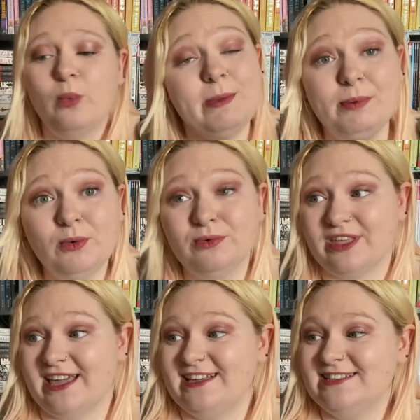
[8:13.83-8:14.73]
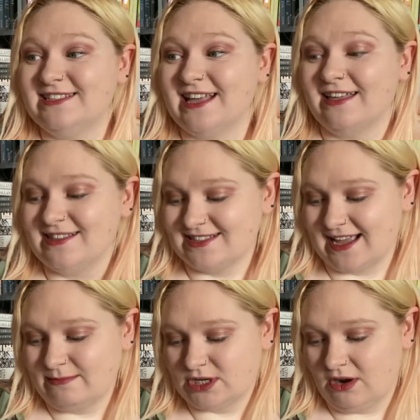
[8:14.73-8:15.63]
we bought these at the
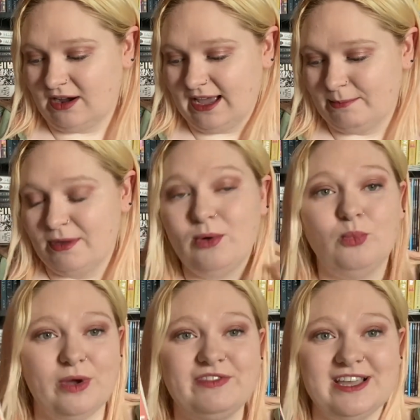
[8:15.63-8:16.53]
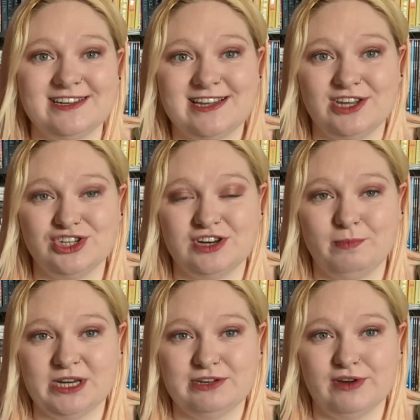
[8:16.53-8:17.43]
same time with the intention of
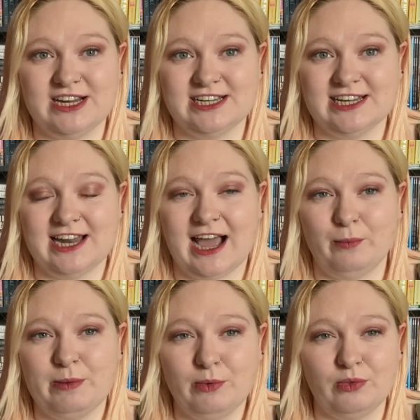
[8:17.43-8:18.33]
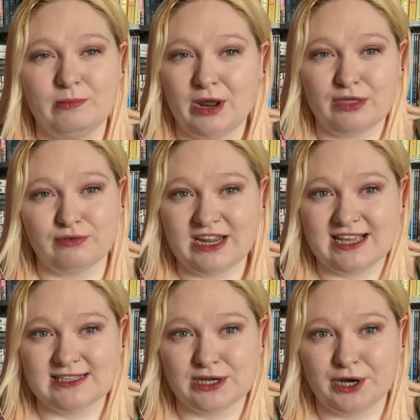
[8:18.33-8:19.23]
buddy reading and we bought them like three
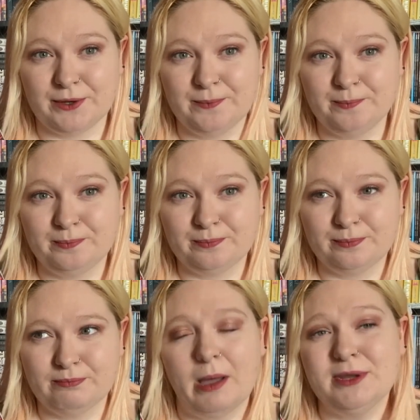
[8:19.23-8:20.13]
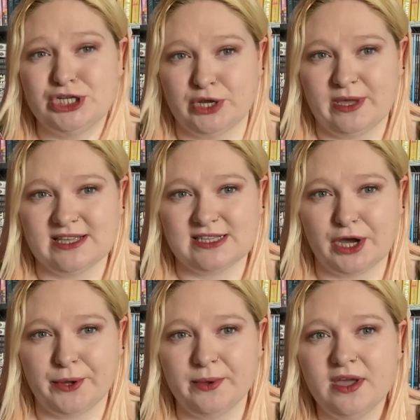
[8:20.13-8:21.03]
years ago. Might have been two years
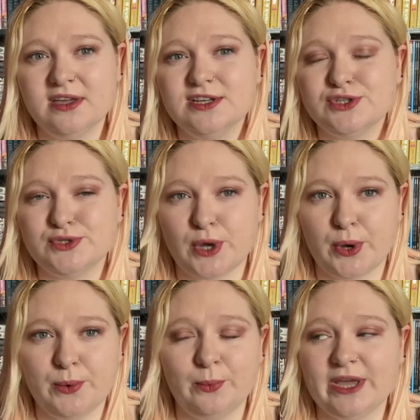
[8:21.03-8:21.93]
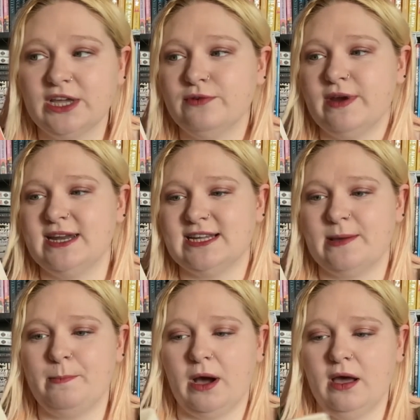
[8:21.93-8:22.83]
ago. So we're going to read
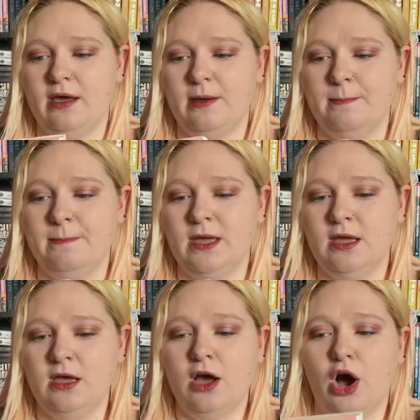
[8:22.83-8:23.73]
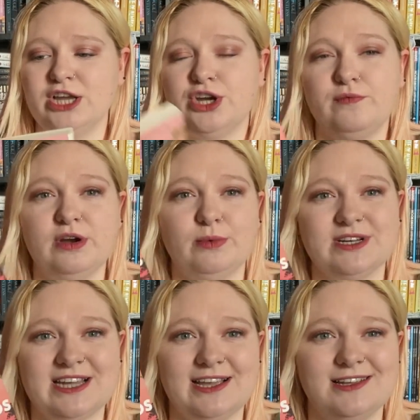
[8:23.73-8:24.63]
it, but um, I don't really want
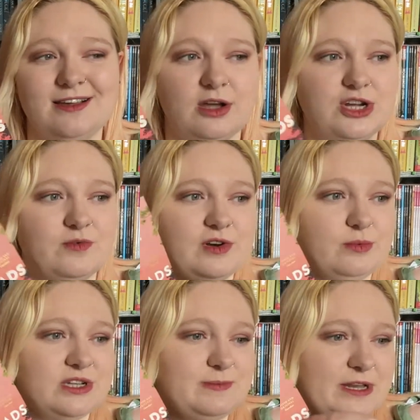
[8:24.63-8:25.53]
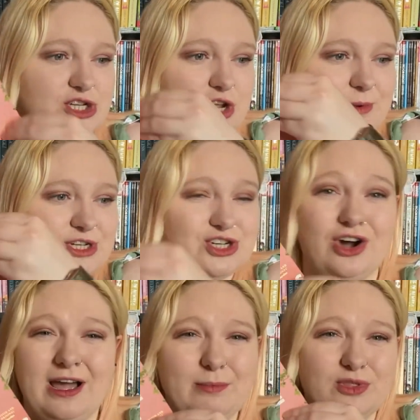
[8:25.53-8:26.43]
to take, I don't really want to spend too much
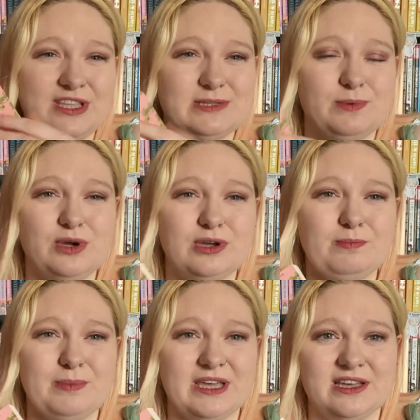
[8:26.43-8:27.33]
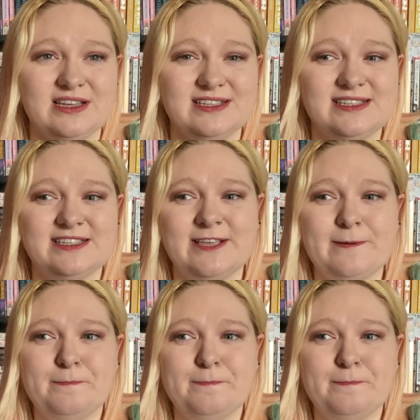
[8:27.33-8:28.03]
time on this book because